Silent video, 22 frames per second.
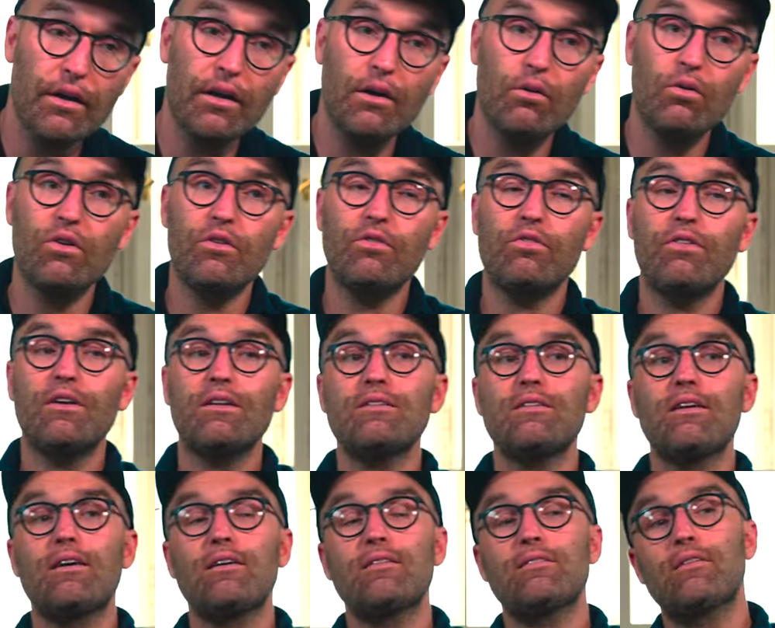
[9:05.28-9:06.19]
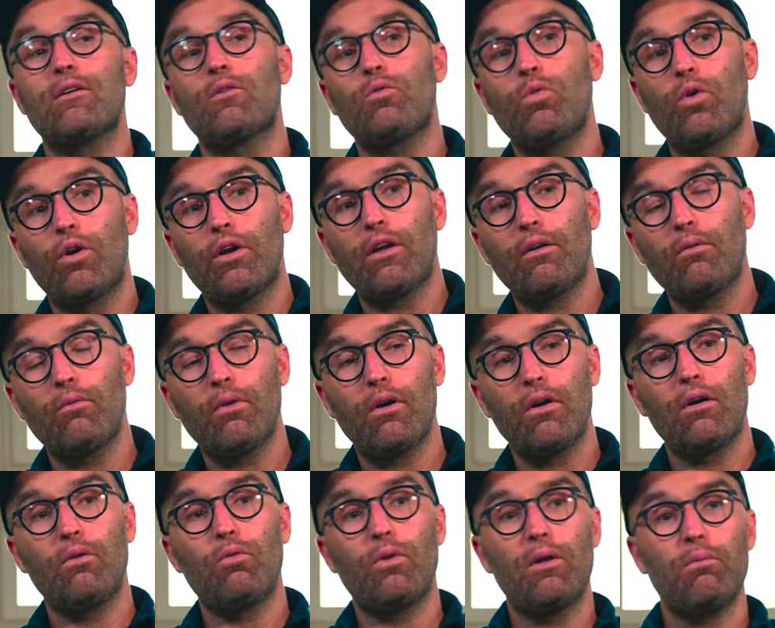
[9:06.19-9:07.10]
and it was fantastic working
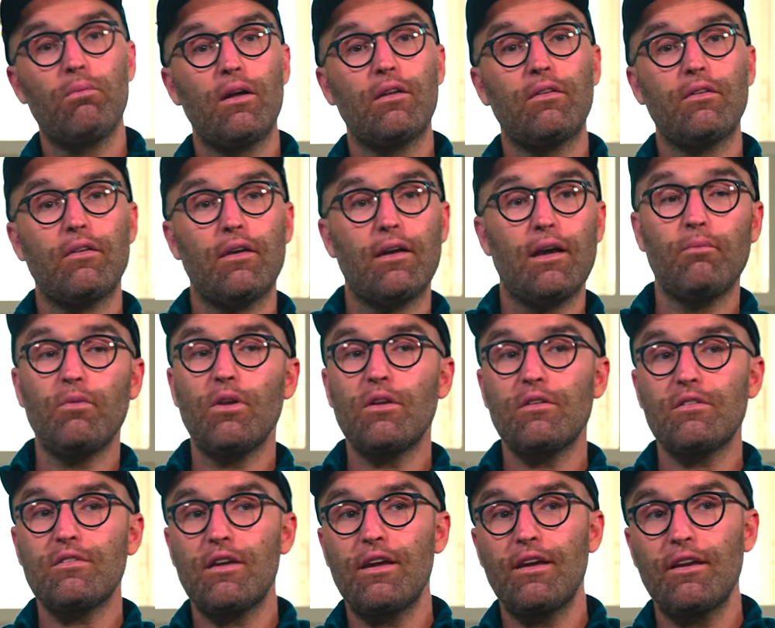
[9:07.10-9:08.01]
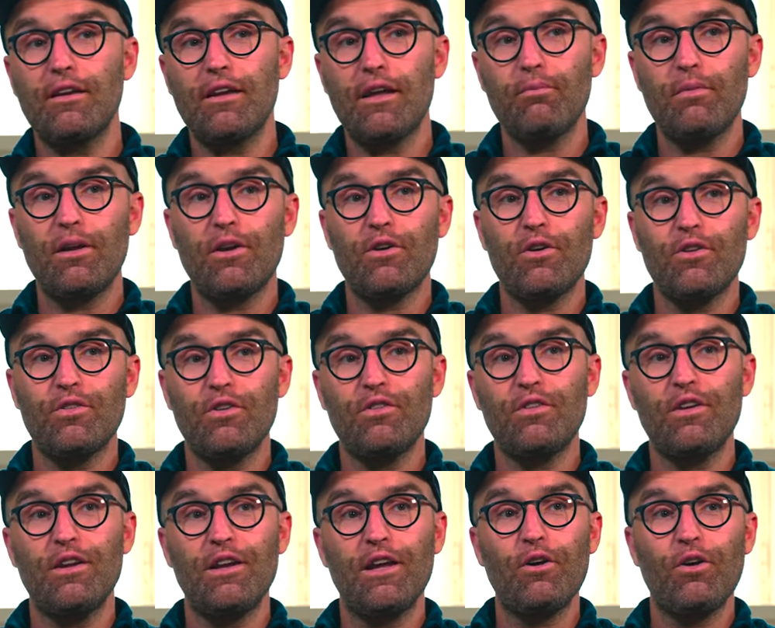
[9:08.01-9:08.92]
uh, with Matěj. I'm not saying that because
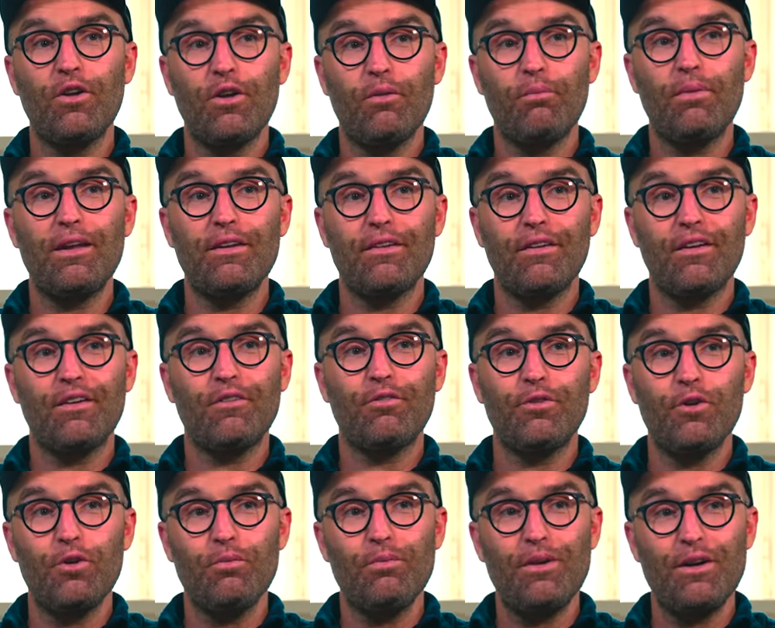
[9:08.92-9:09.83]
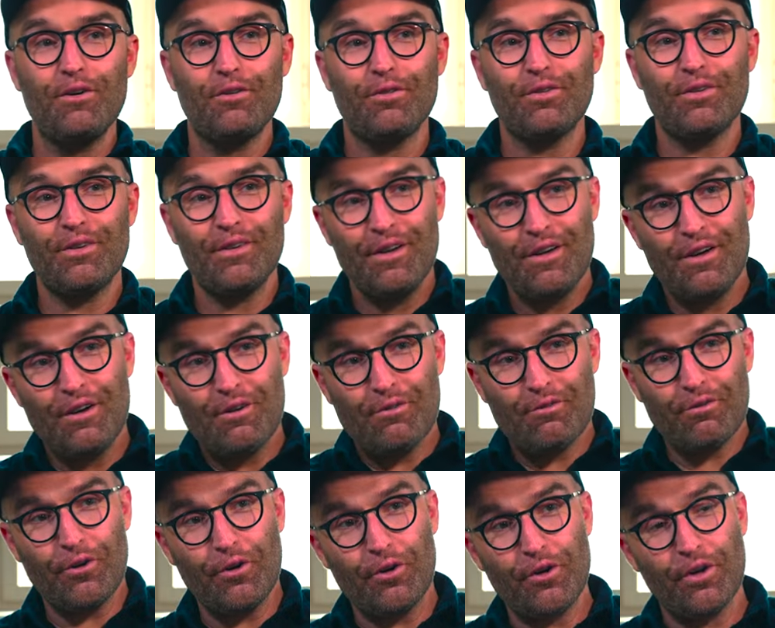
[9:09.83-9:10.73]
he's sitting on the bed a few meters
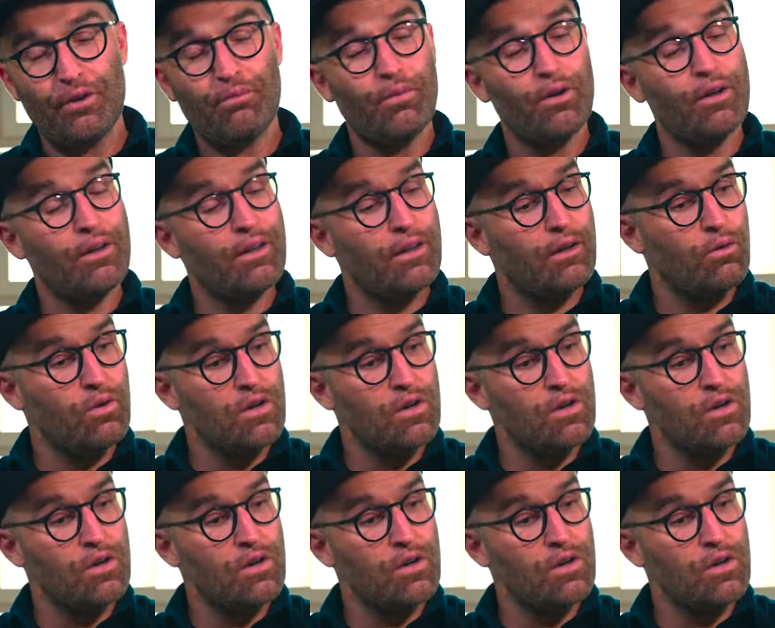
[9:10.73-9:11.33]
further, but it